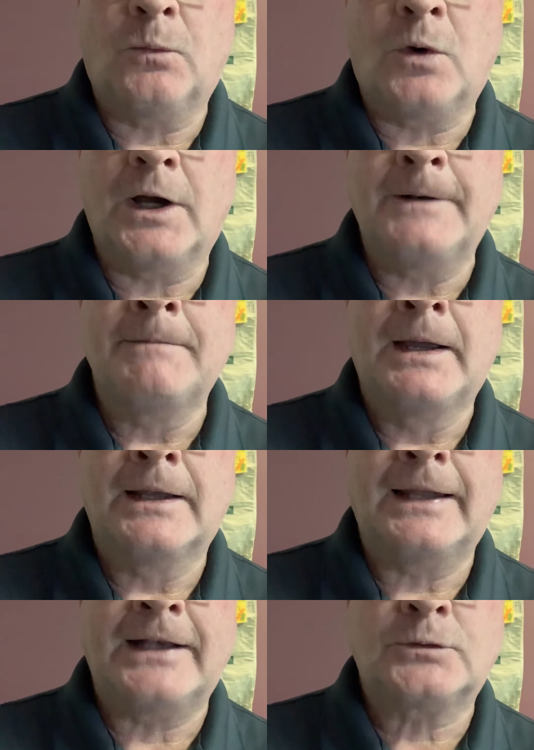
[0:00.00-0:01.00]
1.
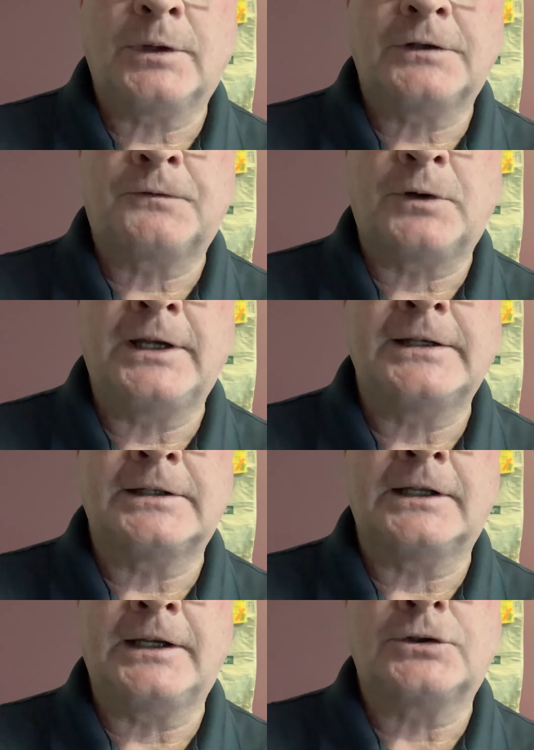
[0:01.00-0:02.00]
Last week's freeze
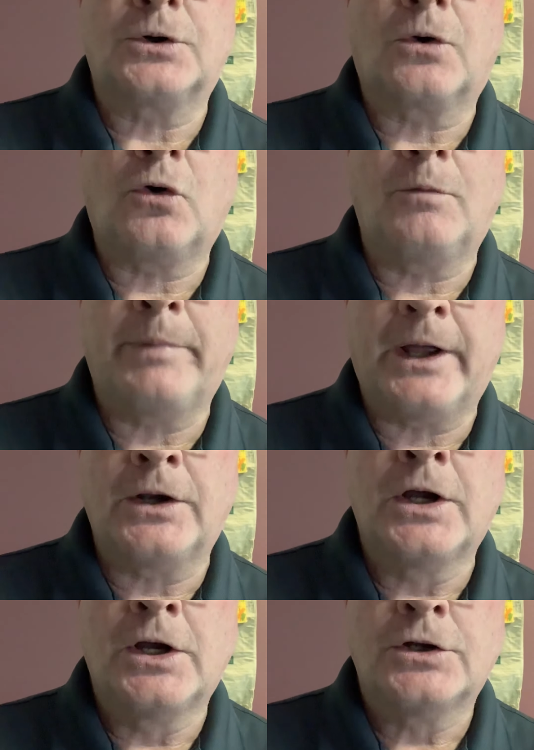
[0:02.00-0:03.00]
in the Eastern Corn Belt,
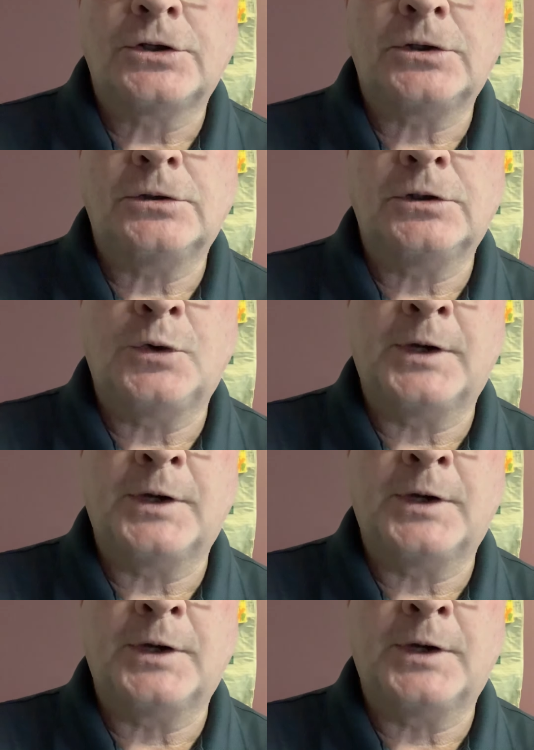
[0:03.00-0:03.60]
2.